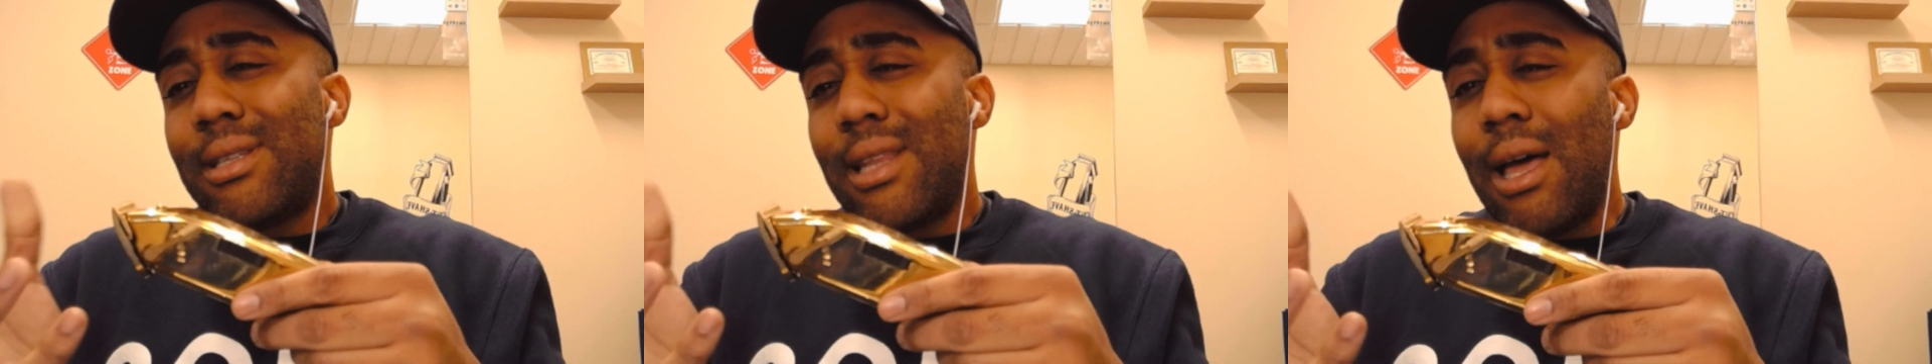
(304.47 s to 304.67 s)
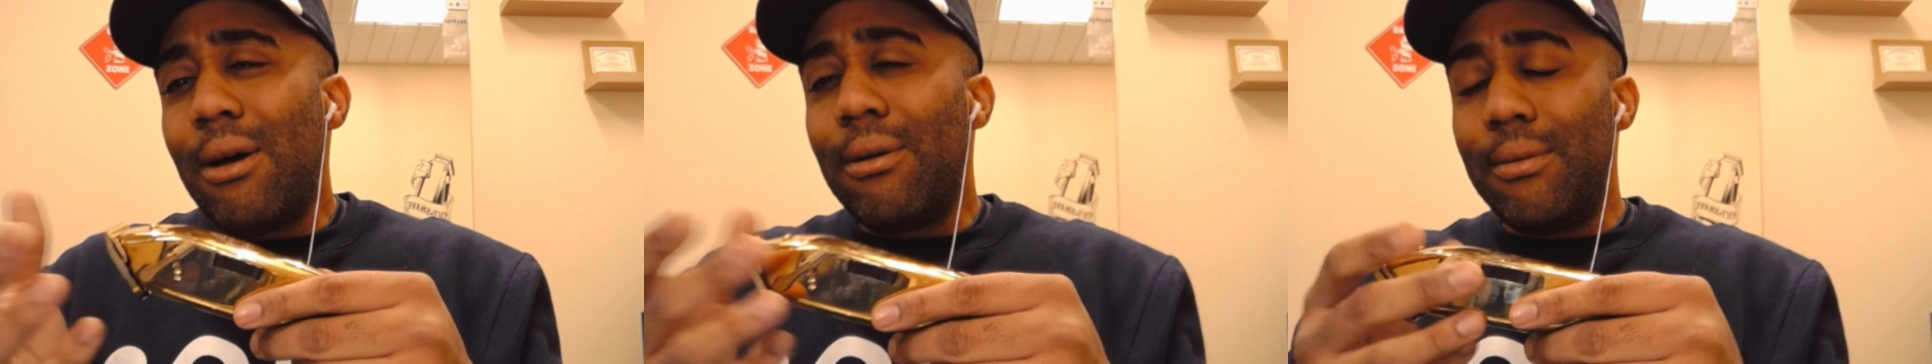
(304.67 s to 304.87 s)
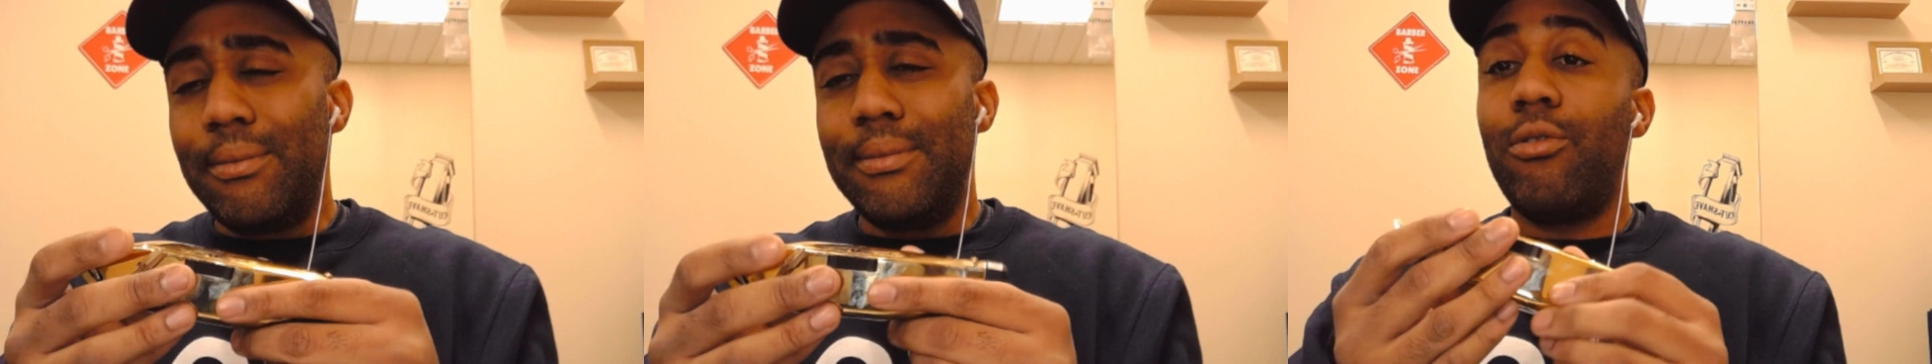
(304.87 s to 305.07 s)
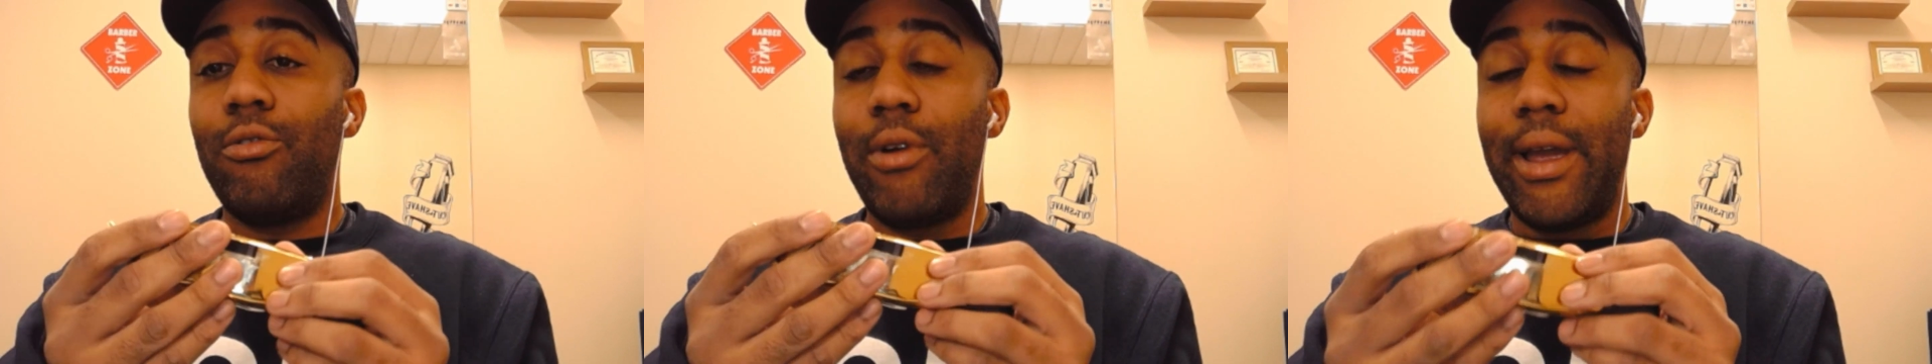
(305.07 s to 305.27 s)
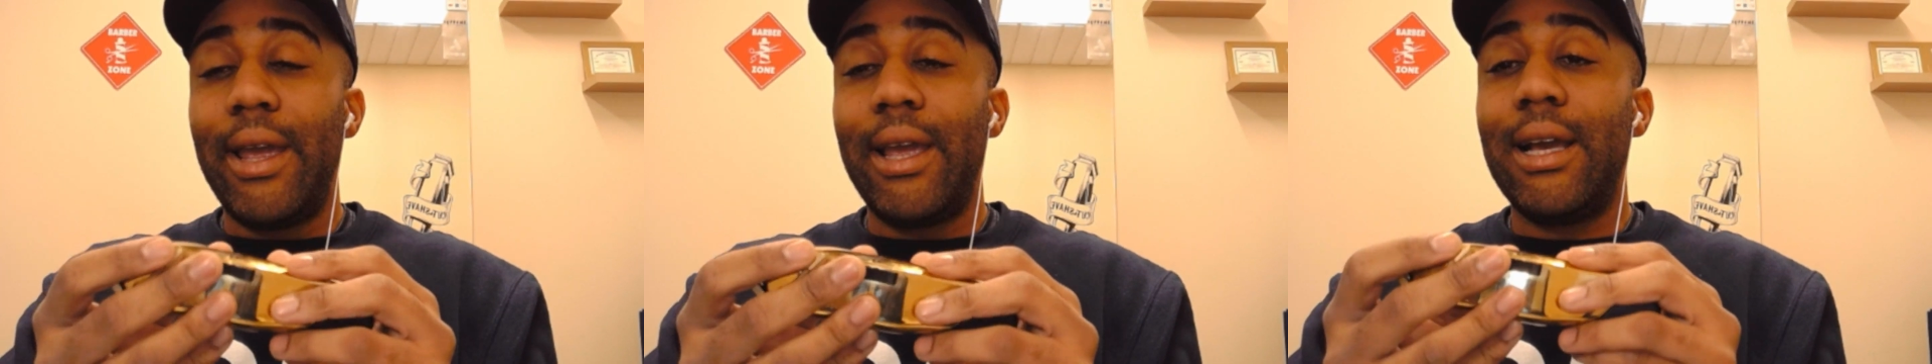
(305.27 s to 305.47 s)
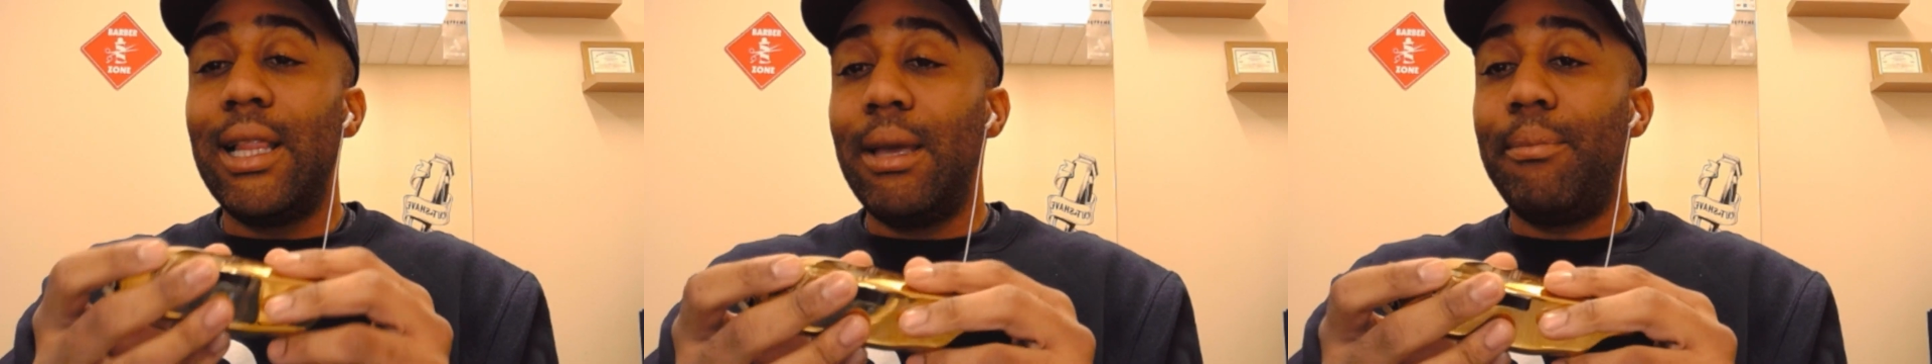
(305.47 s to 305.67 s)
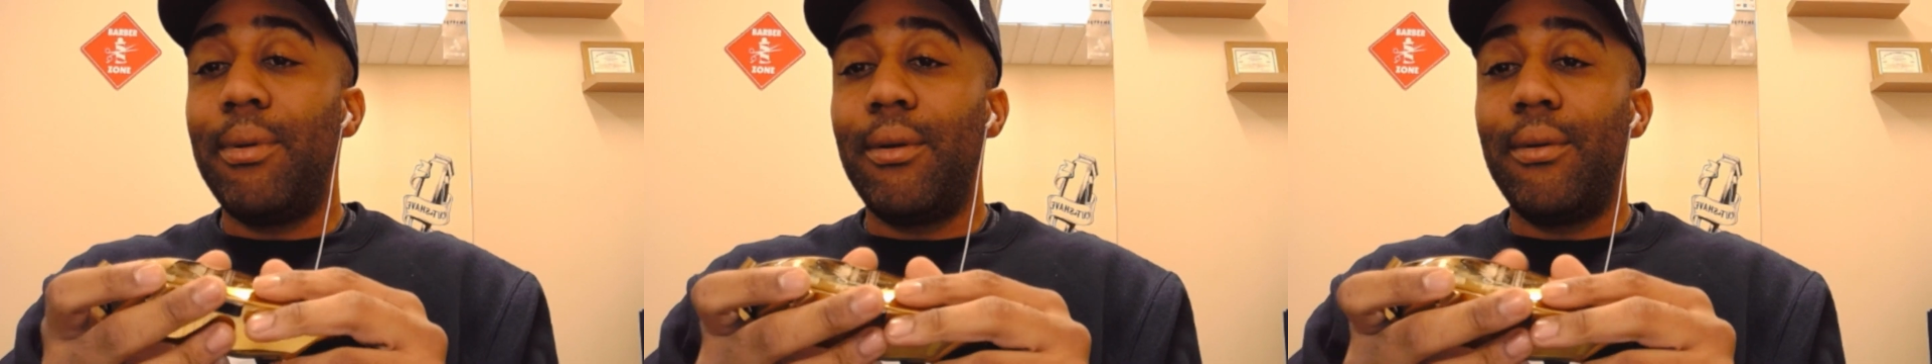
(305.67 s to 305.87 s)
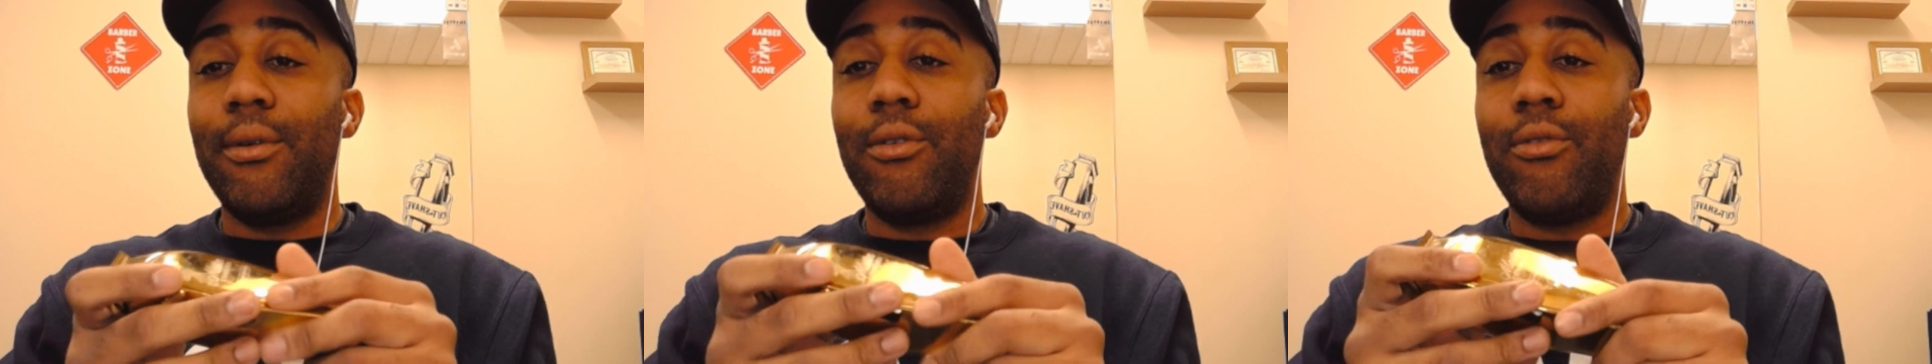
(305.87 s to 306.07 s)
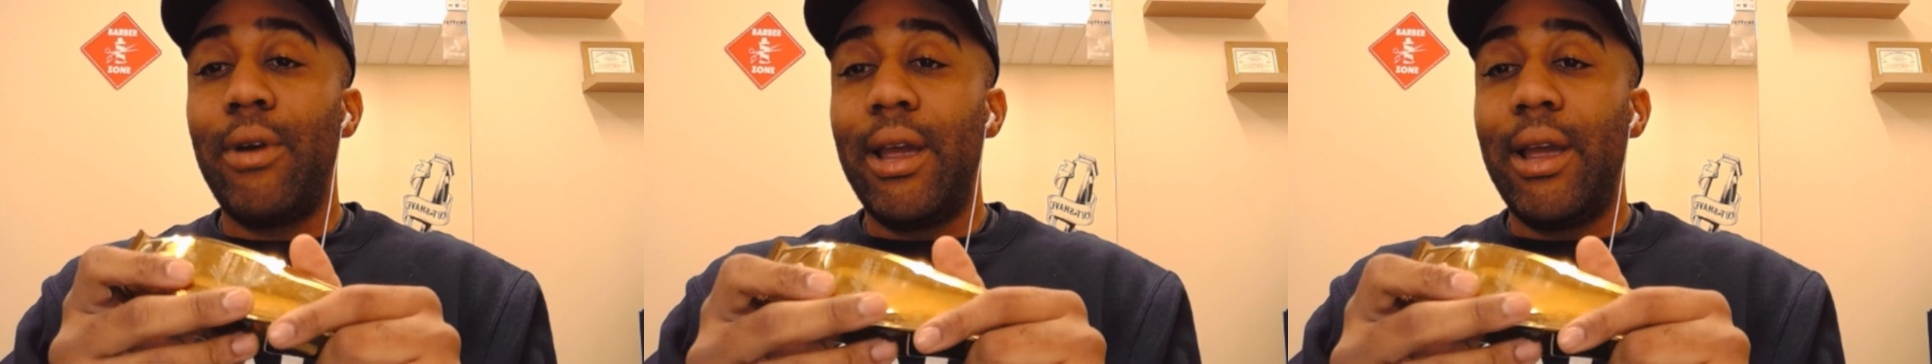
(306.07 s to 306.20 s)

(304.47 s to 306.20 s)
slow. Great clipper.